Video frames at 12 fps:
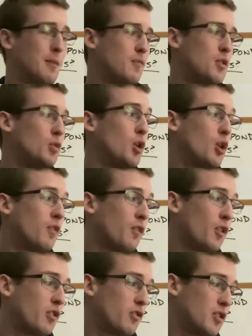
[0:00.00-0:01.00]
If you look
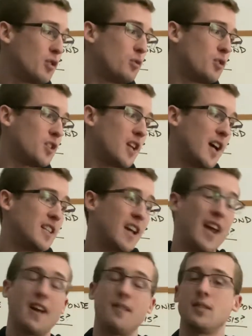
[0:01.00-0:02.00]
further in the Google Slides, I
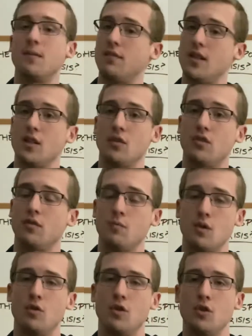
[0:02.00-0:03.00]
have some videos from
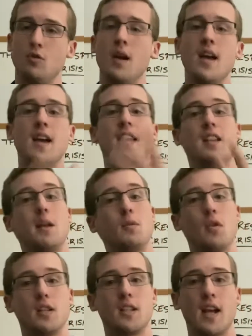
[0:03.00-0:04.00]
YouTube that I'm
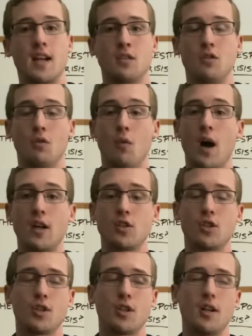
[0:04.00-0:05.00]
going to ask you to
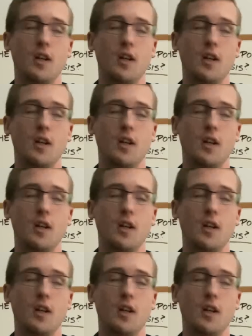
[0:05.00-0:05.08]
watch.